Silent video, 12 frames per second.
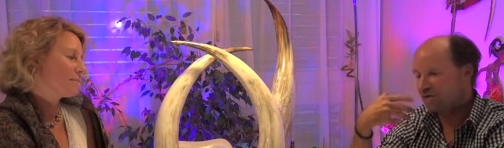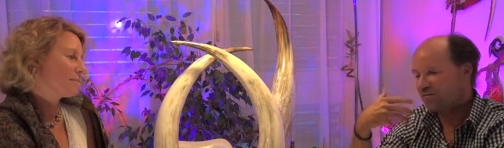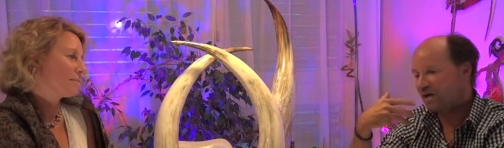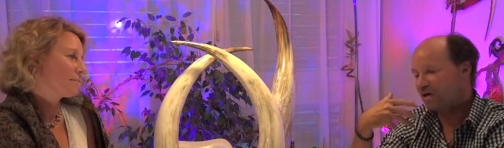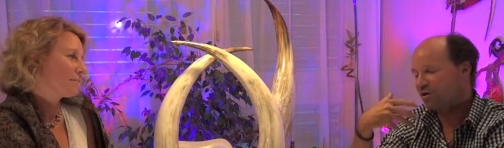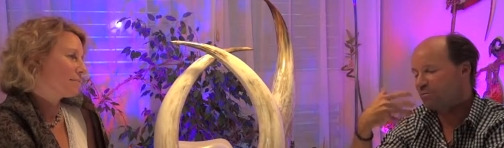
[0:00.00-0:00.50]

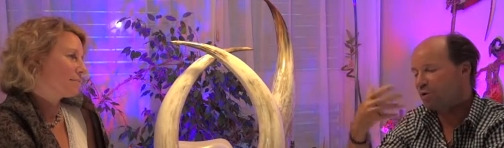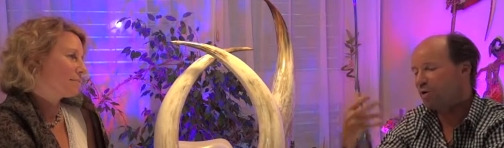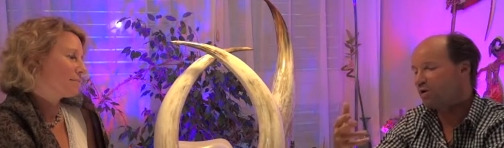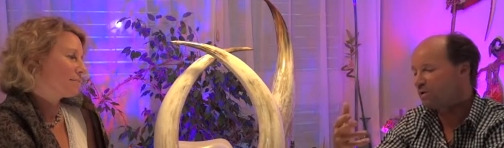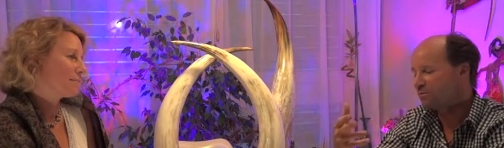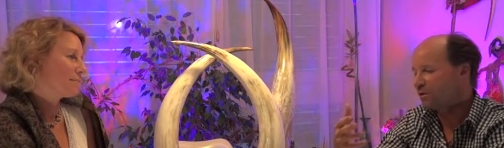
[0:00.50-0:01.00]
Speaker 1: of our
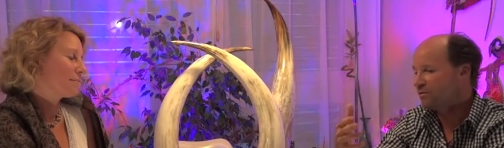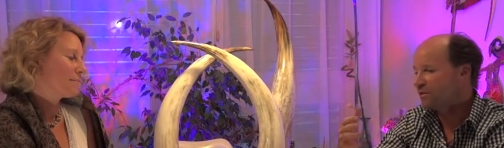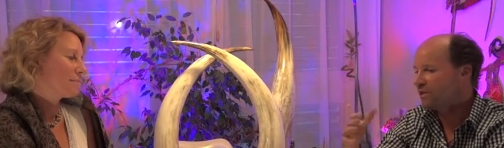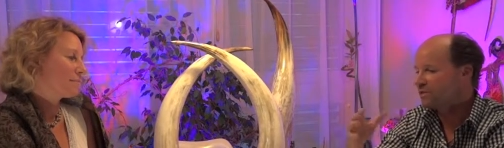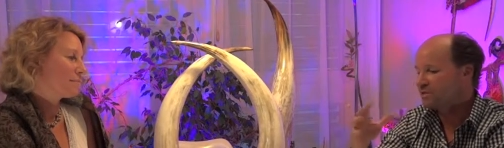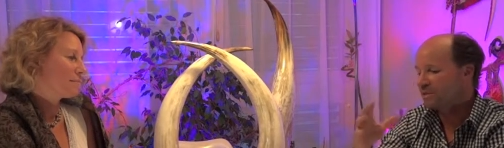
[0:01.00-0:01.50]

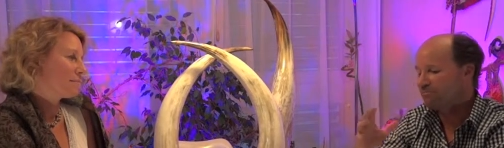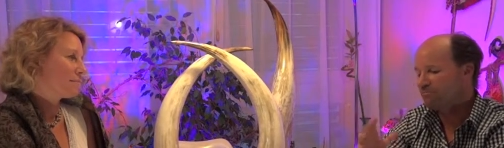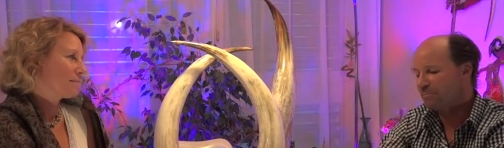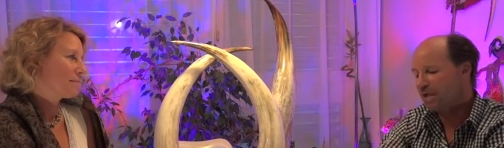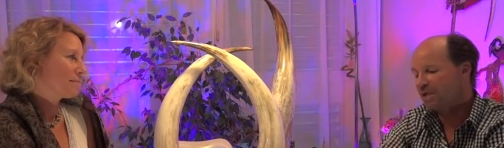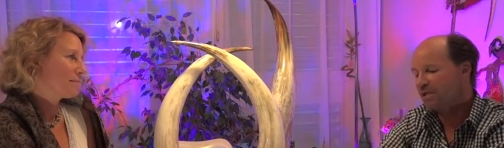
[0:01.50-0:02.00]
parliament is
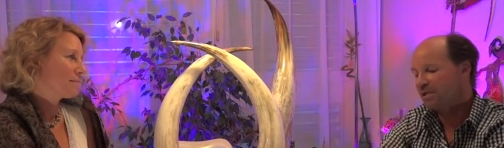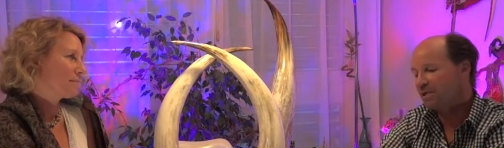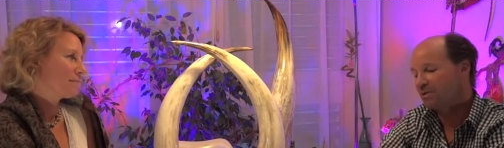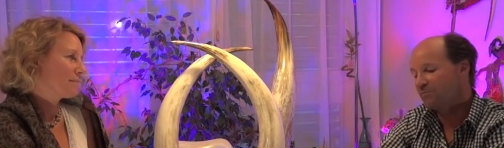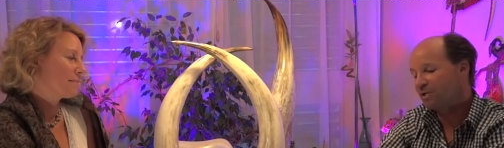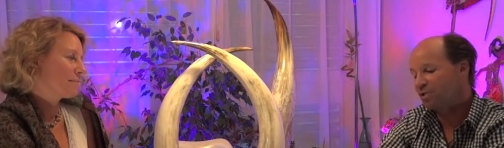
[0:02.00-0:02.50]

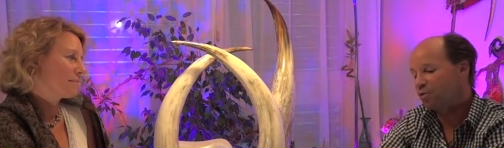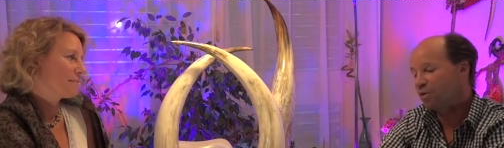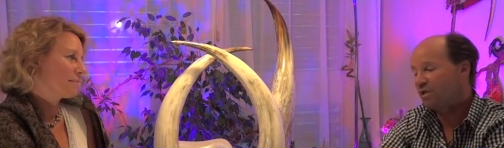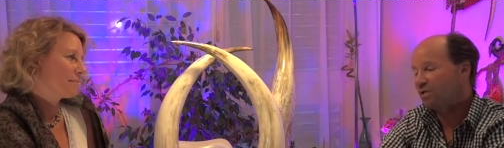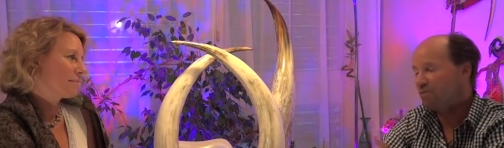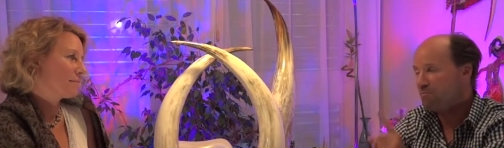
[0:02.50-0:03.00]
making
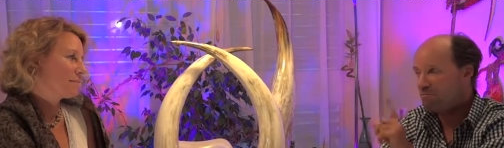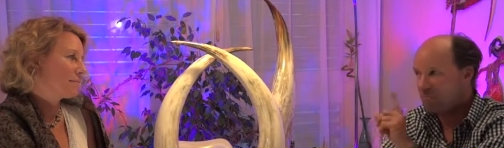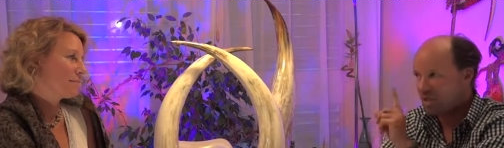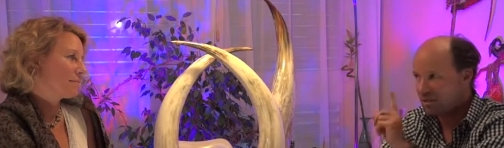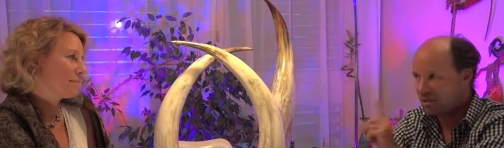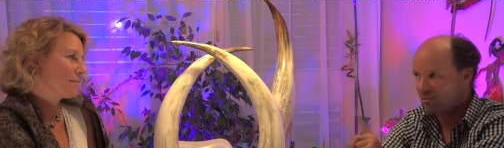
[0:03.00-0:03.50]
between
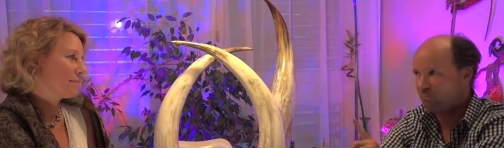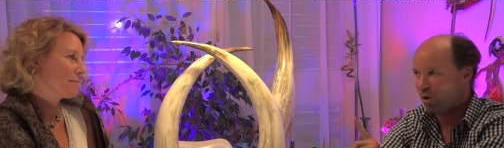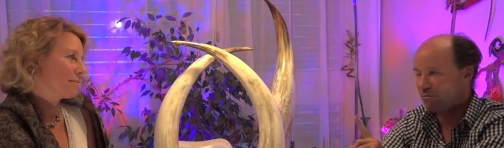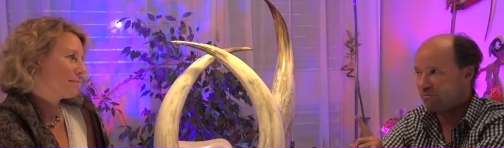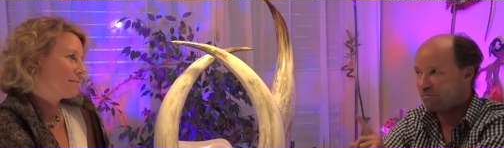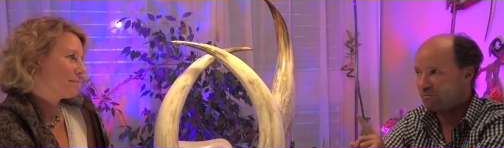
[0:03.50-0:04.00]

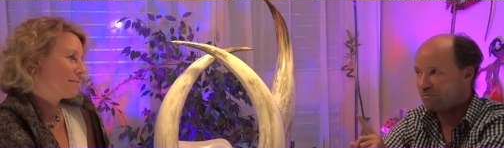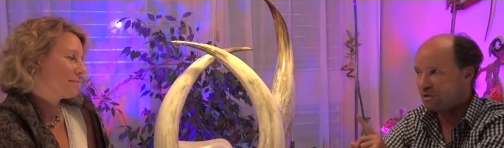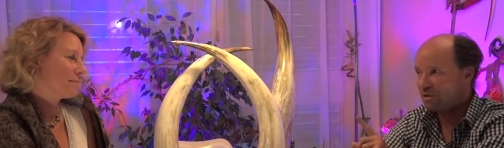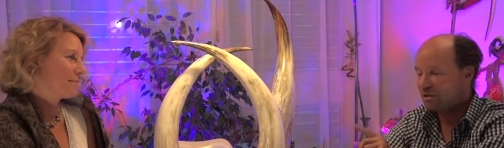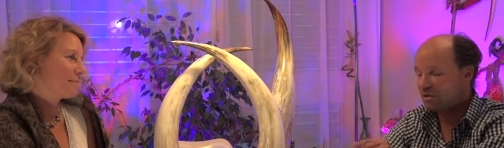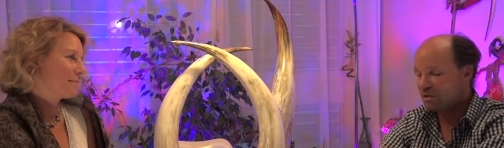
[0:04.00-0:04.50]
minimum
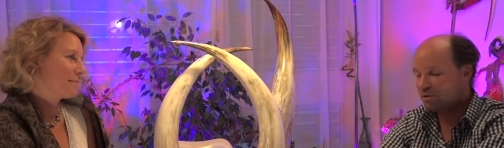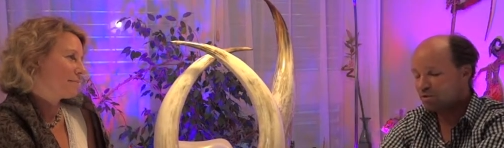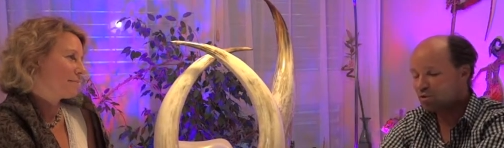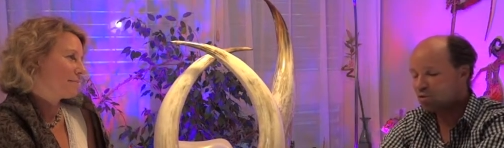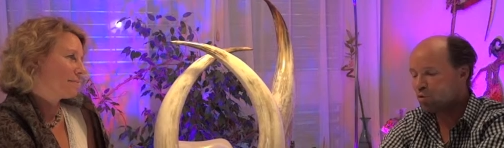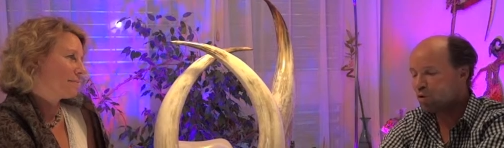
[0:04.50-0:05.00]

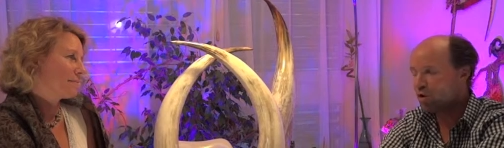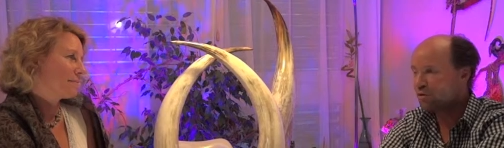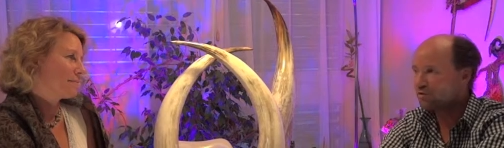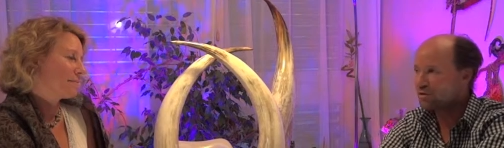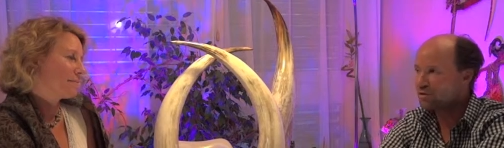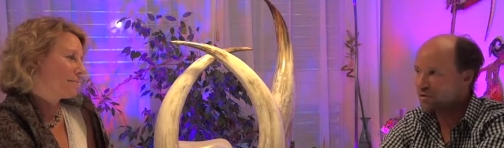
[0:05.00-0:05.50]

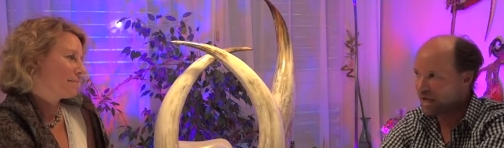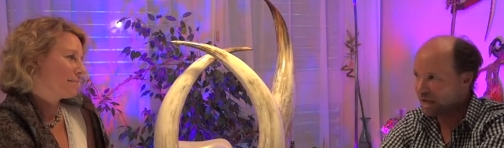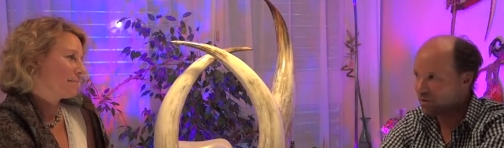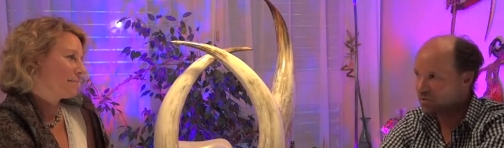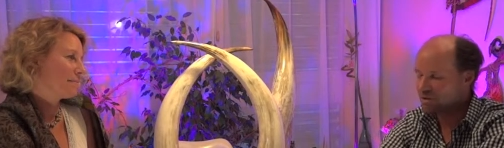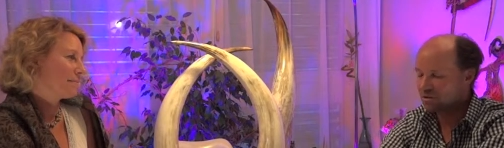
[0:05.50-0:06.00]

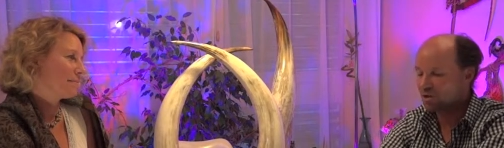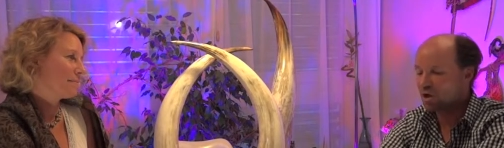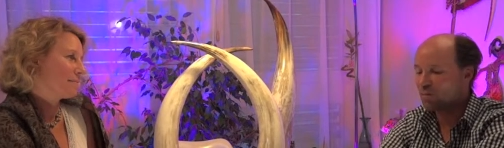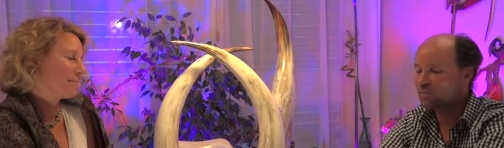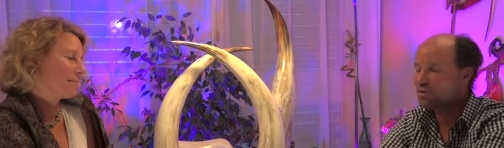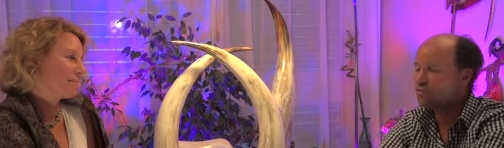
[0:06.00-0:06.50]
200,000
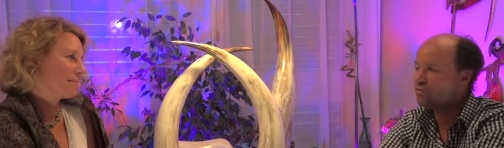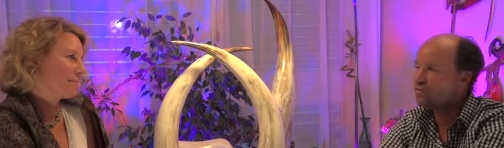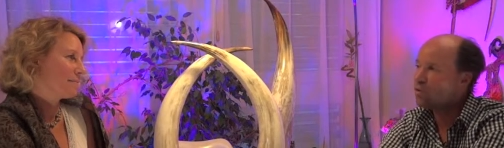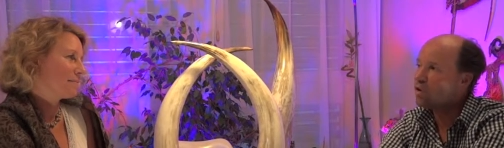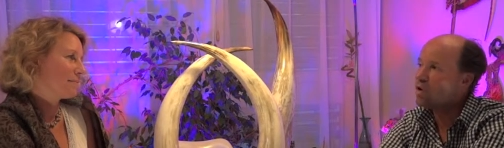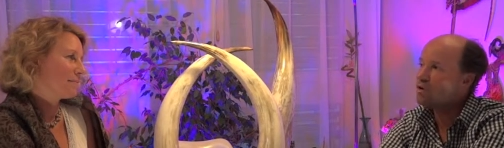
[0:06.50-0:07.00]
up to
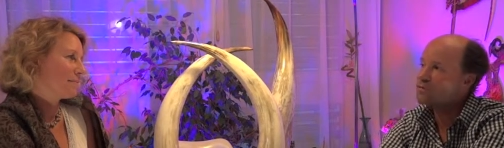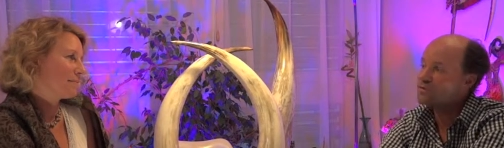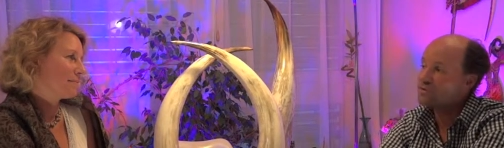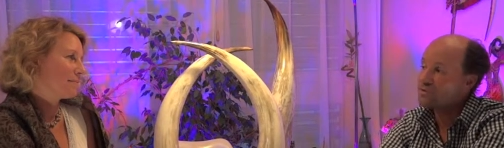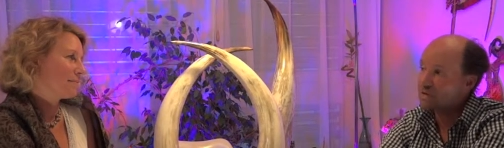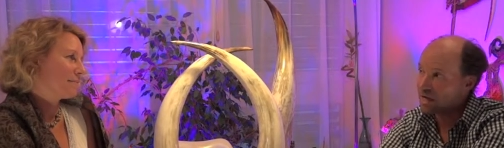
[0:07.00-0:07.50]

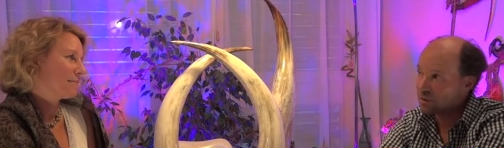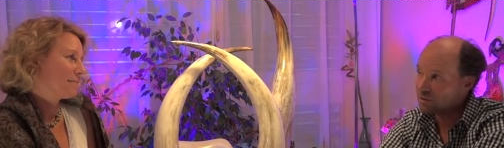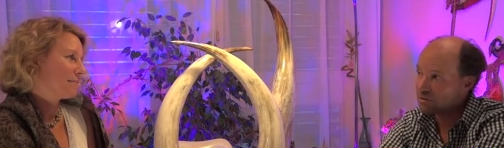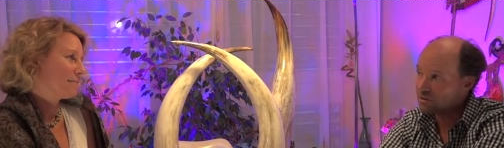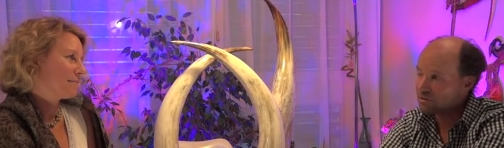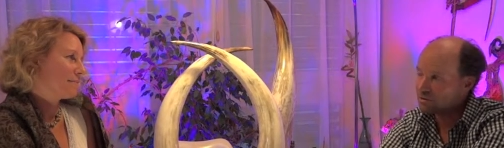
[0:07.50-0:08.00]

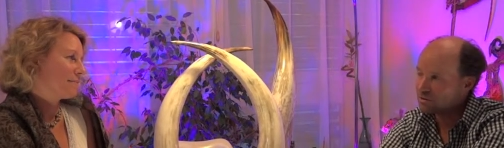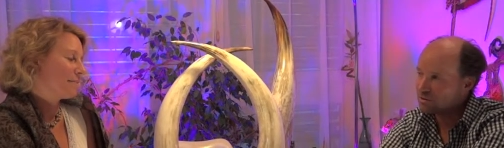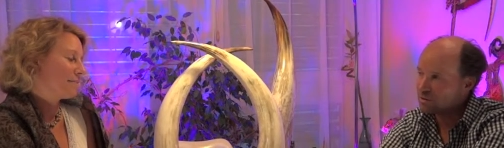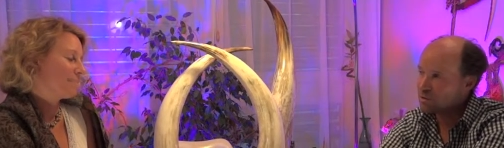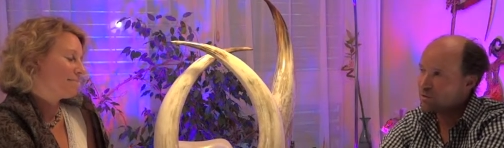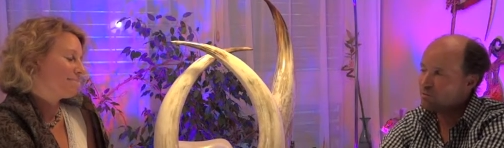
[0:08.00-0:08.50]
400,000
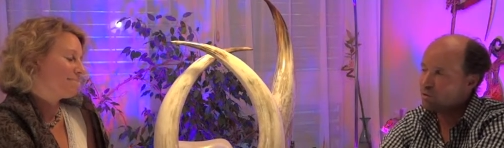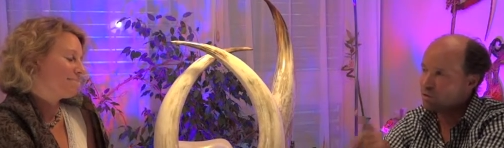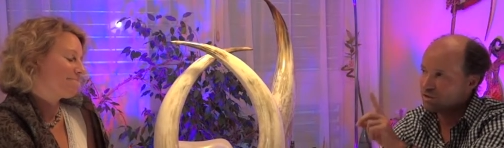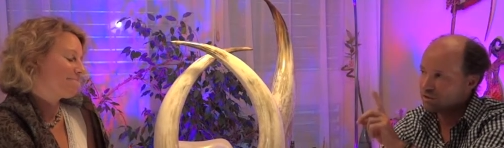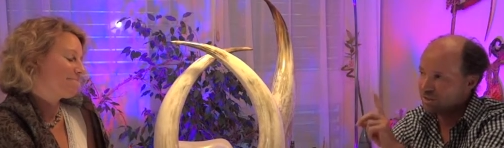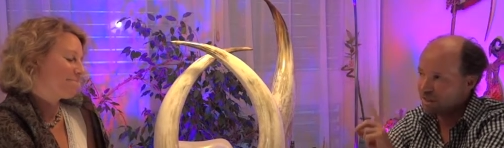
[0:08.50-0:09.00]

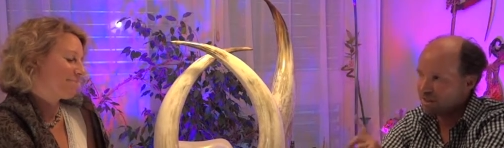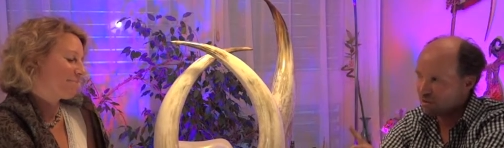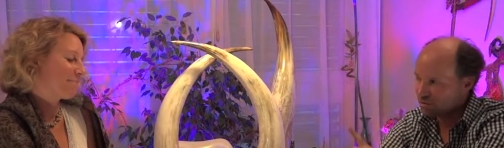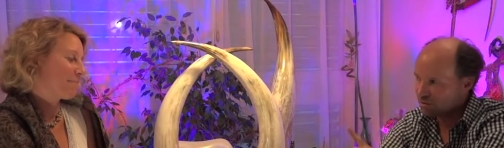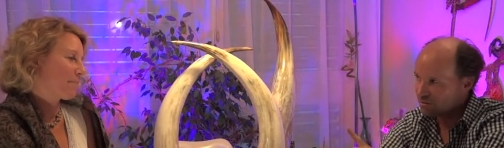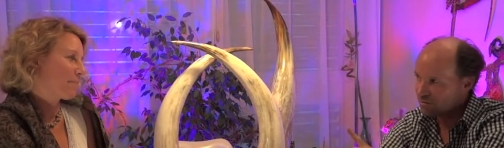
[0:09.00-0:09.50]
per
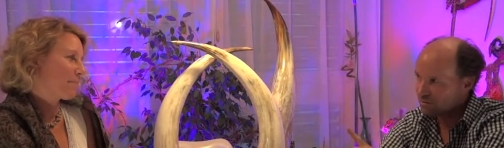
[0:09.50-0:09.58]
year.